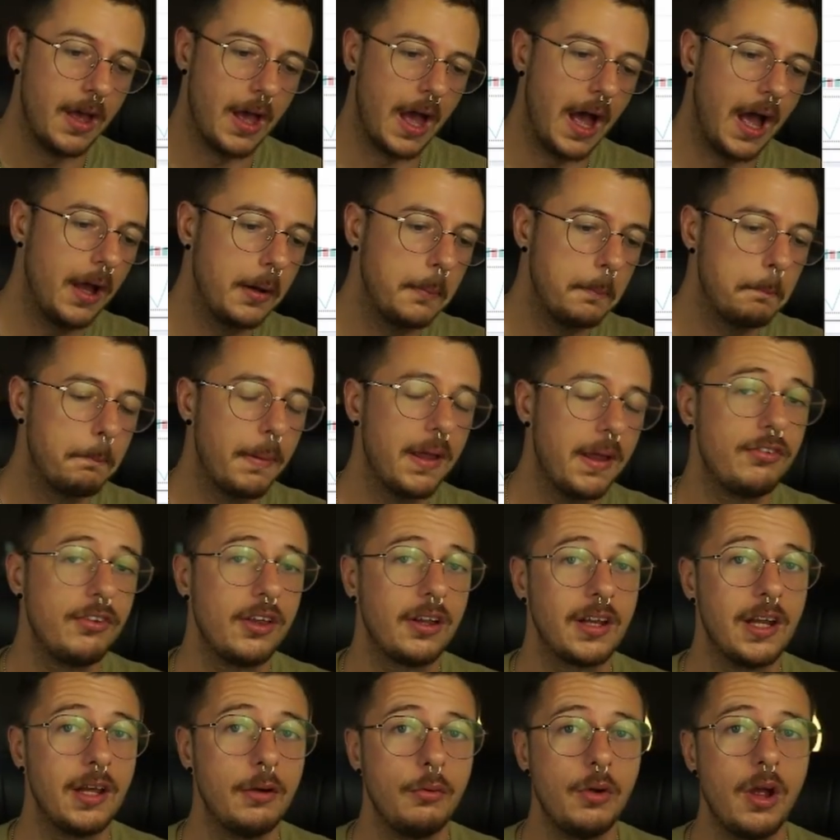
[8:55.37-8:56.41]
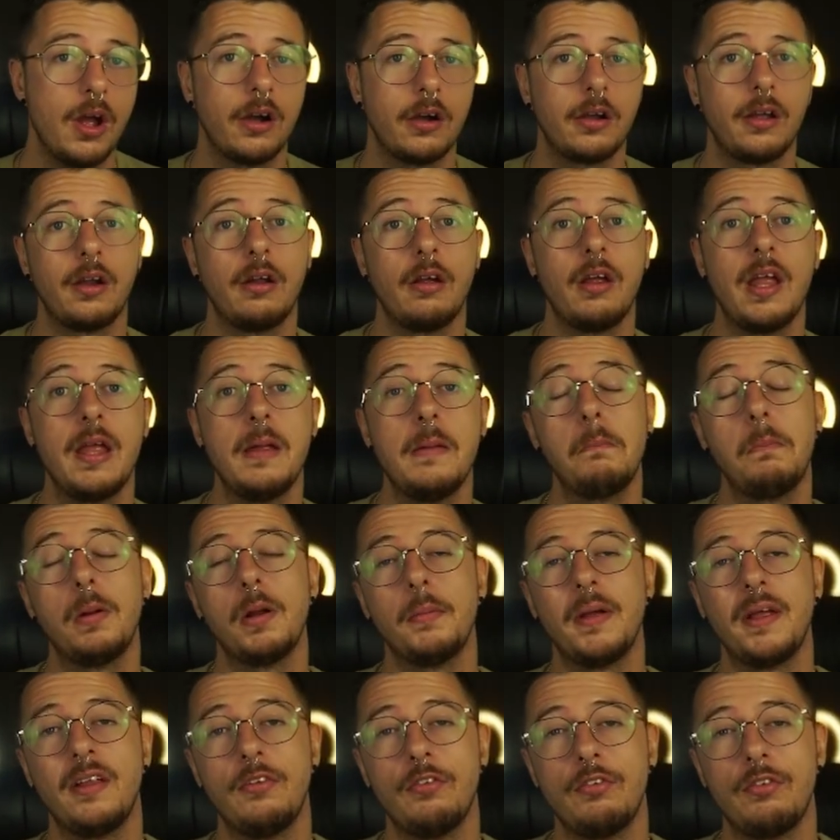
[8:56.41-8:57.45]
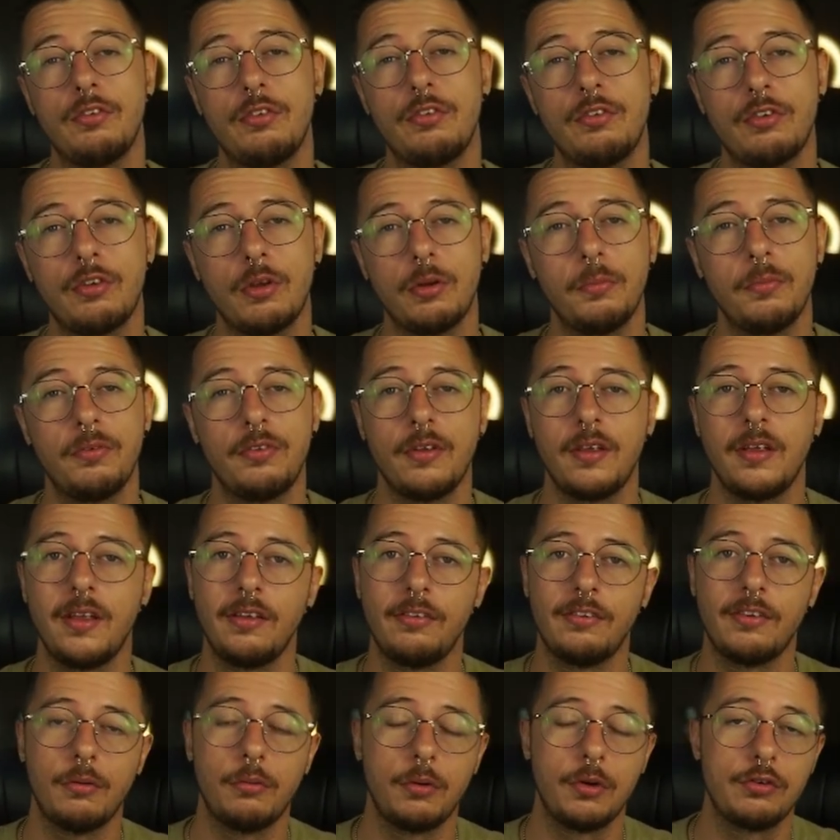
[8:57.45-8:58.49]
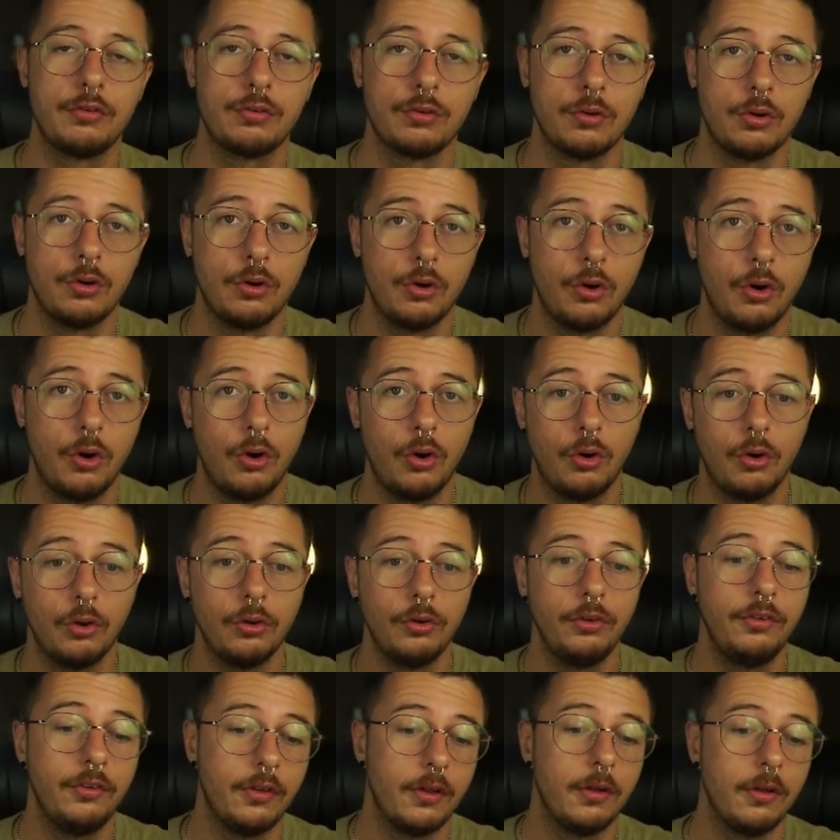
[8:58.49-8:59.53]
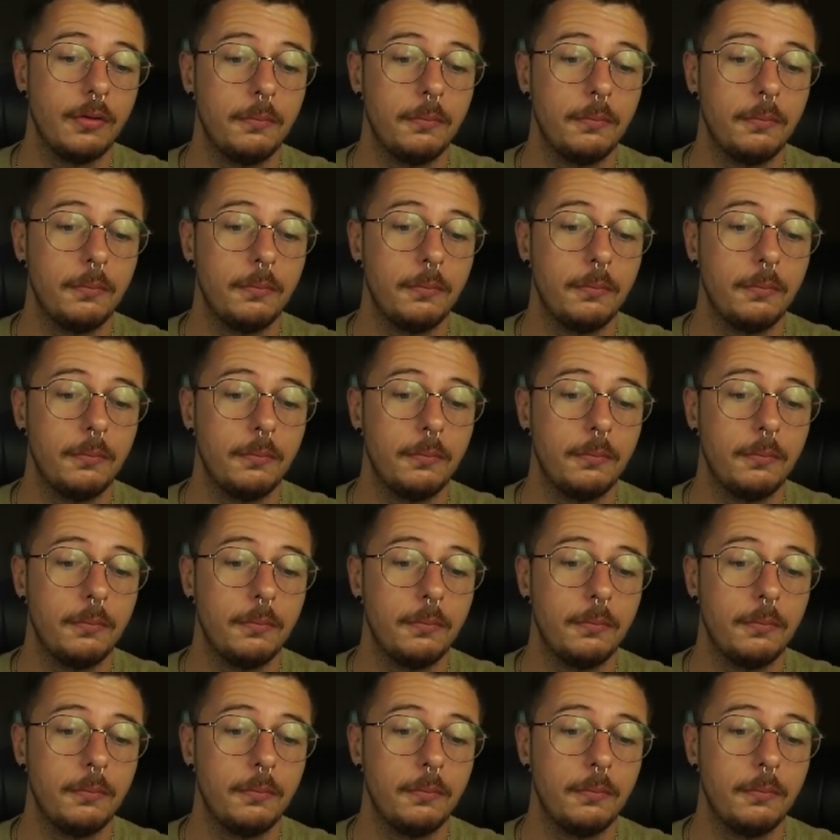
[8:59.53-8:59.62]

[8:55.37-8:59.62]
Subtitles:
And basically we are going to implement some things that we saw on the